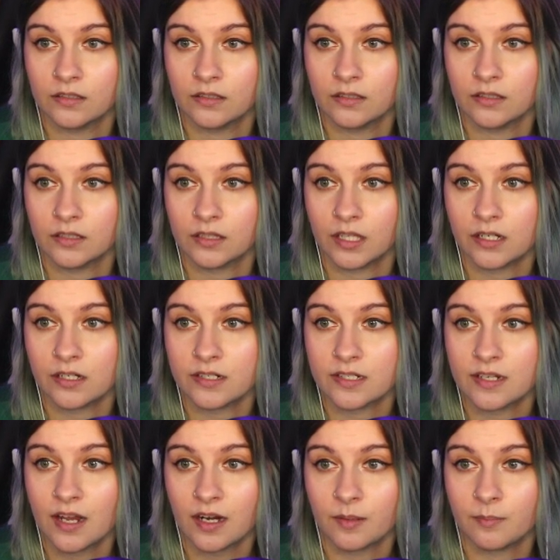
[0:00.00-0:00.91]
There is
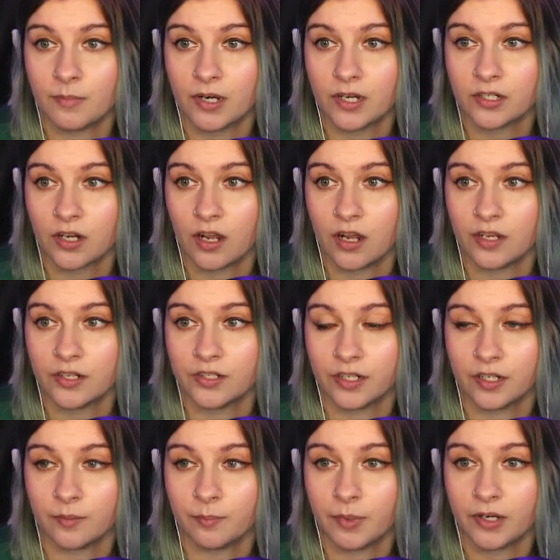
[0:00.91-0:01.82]
not a mark on
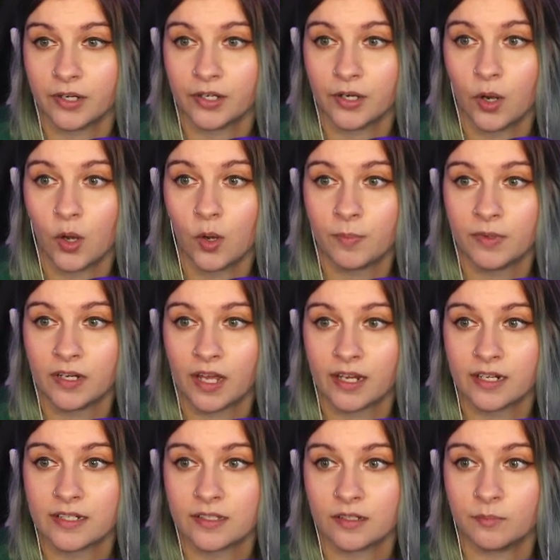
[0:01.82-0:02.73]
her, but her open
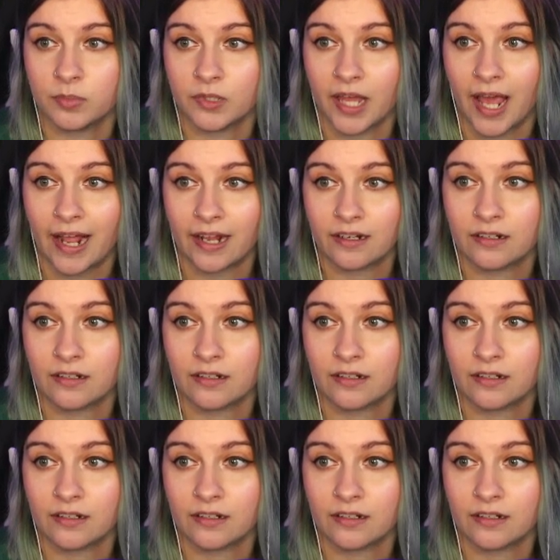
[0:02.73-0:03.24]
eyes are black.